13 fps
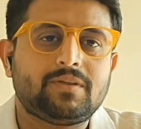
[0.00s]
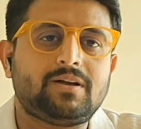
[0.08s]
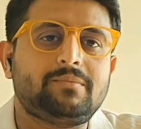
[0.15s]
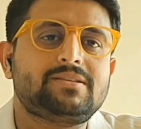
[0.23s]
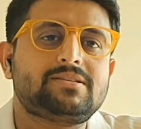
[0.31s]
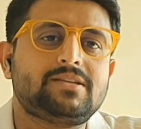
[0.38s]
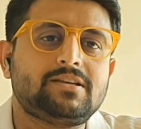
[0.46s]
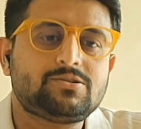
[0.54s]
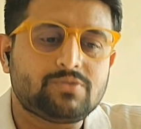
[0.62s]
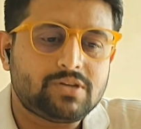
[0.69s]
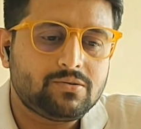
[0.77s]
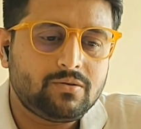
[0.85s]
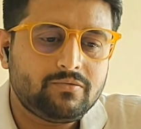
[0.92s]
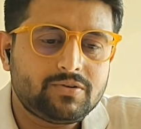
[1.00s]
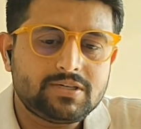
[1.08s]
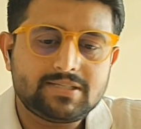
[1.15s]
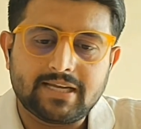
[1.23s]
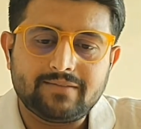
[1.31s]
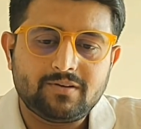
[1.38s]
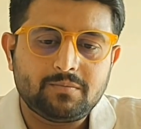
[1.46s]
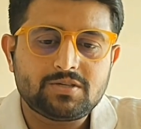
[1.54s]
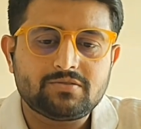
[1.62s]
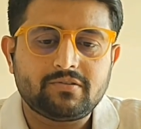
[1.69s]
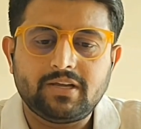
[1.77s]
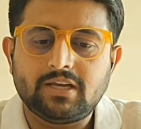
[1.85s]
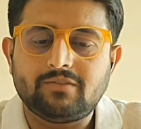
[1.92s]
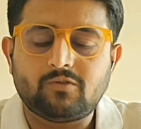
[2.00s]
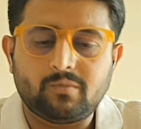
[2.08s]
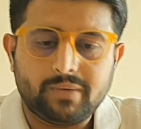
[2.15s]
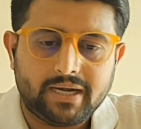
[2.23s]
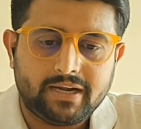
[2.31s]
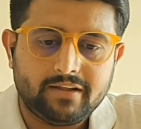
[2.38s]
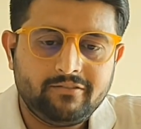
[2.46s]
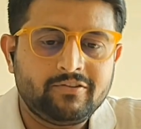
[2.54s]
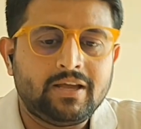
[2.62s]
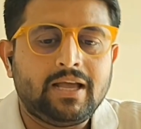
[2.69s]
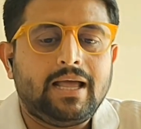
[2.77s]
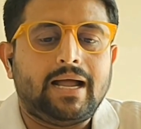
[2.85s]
commencing today onwards, I will be sharing informative